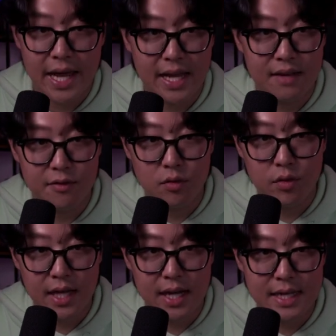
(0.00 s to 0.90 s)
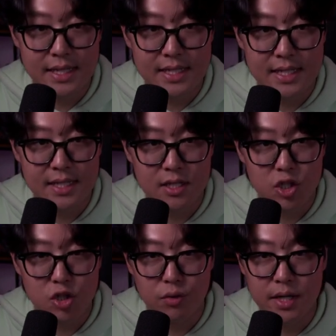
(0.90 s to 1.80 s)
and if you look at its
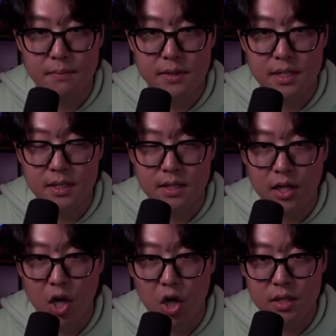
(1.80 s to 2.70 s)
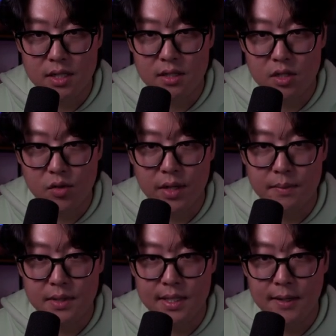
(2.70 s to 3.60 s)
script, the card's
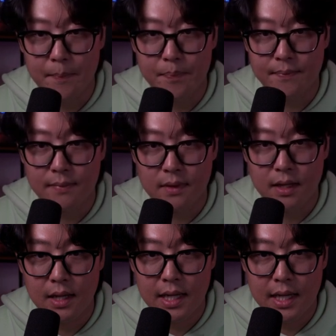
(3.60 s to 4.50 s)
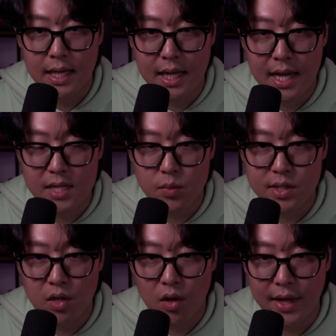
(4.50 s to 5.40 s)
script, it has
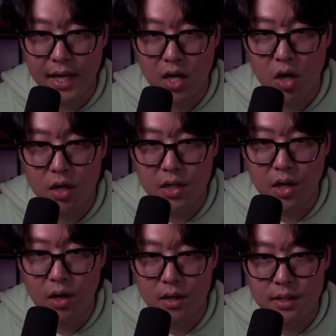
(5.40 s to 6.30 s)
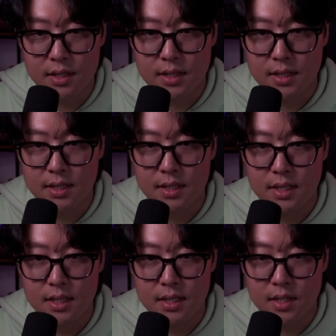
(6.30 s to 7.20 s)
what's called a card cost.
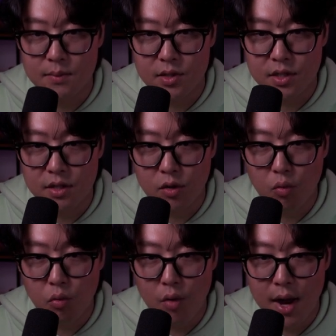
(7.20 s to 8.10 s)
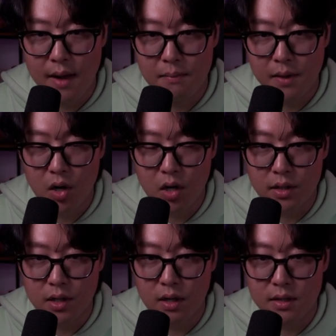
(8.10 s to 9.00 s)
So I'm just going to grab
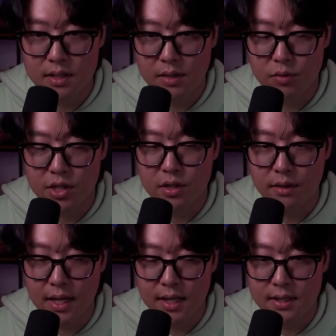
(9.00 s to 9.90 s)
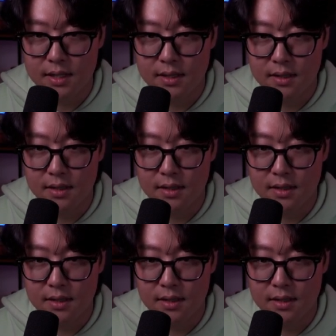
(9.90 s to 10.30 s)
card cost and return that.